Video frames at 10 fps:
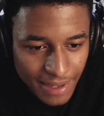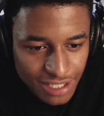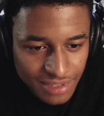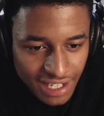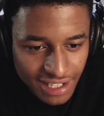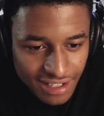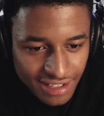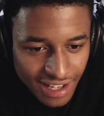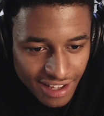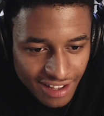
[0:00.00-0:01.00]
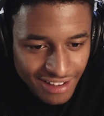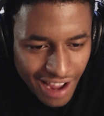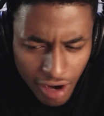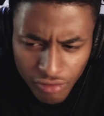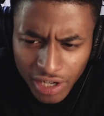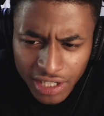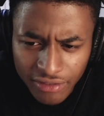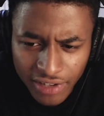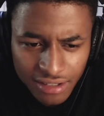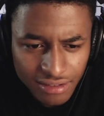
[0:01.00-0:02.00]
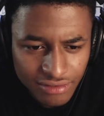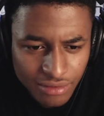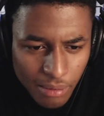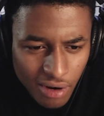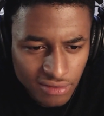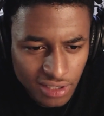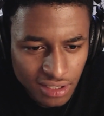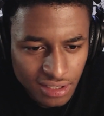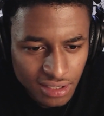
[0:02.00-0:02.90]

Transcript: I met Tom Daley. Yeah, at a running event for my brother.